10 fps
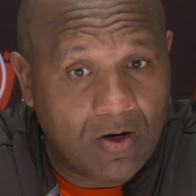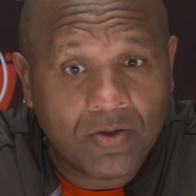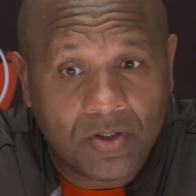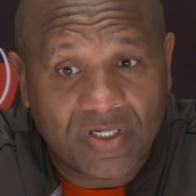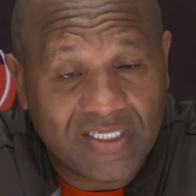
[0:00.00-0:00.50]
Oh,
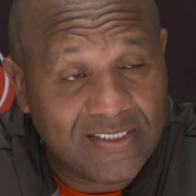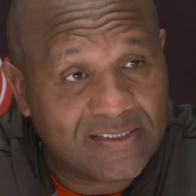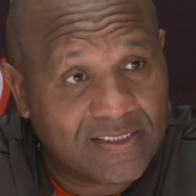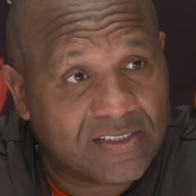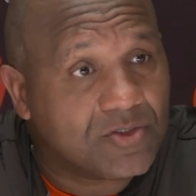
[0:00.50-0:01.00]
no, he
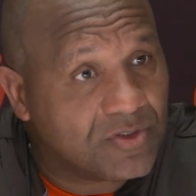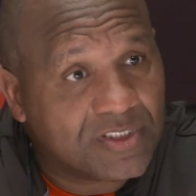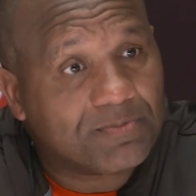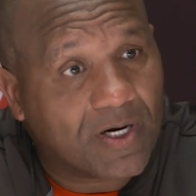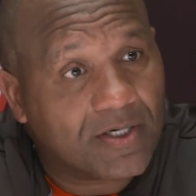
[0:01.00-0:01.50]
is. He's doing
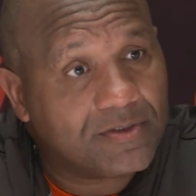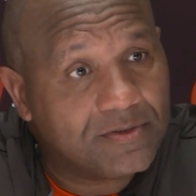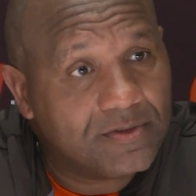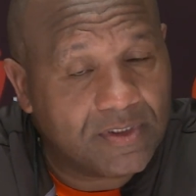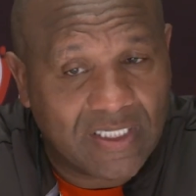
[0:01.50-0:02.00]
his part.
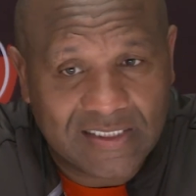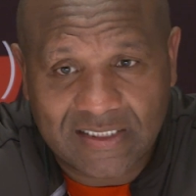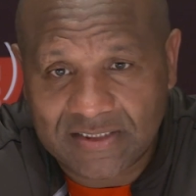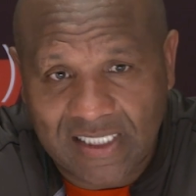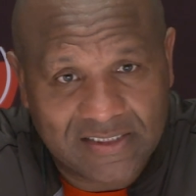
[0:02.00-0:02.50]
You know, I
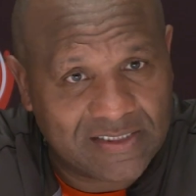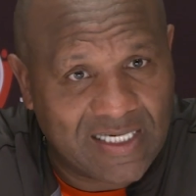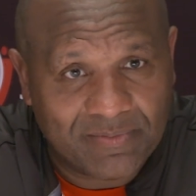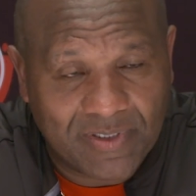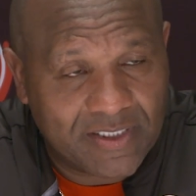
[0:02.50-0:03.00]
think Josh has
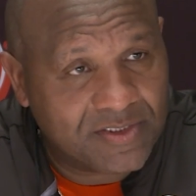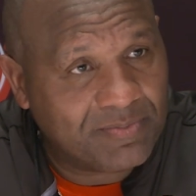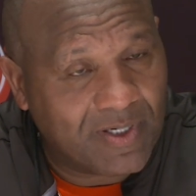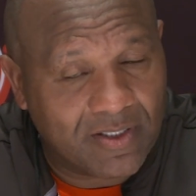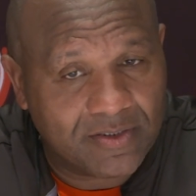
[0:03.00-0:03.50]
got to play his
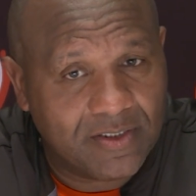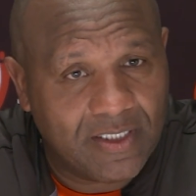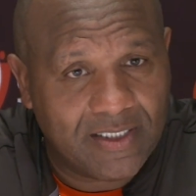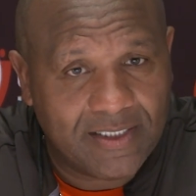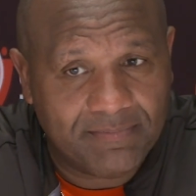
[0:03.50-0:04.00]
part,
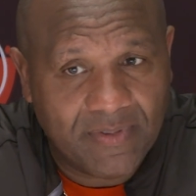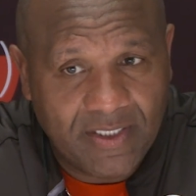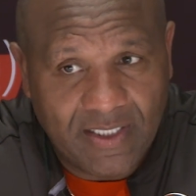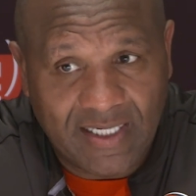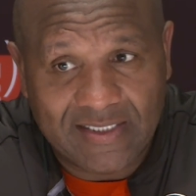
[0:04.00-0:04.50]

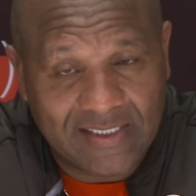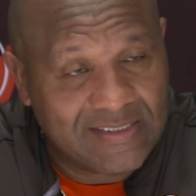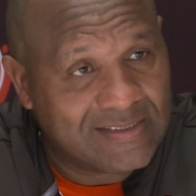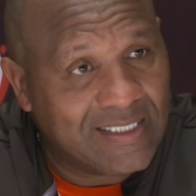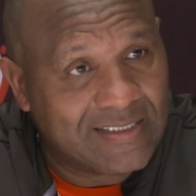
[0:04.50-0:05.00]
and I think
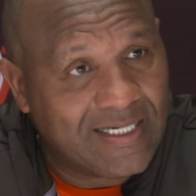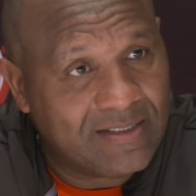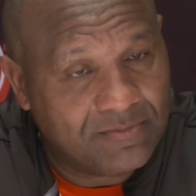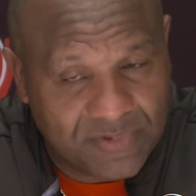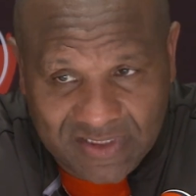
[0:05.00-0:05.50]
he's done that.
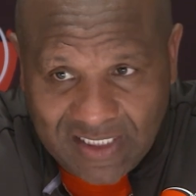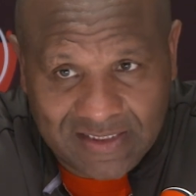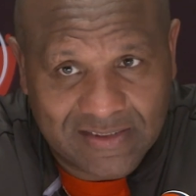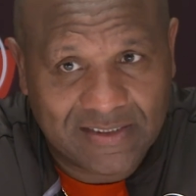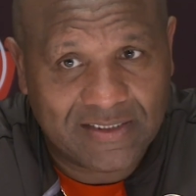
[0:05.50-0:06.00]
We just got
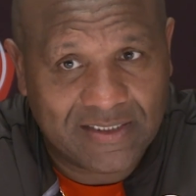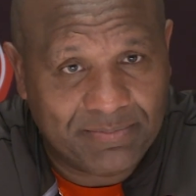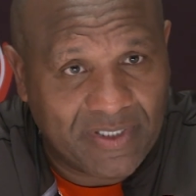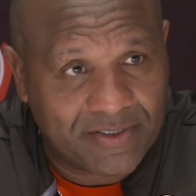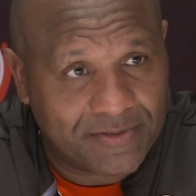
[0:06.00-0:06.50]
to continue to
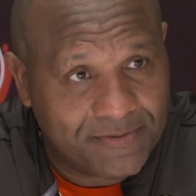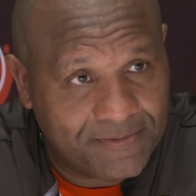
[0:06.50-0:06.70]
get better.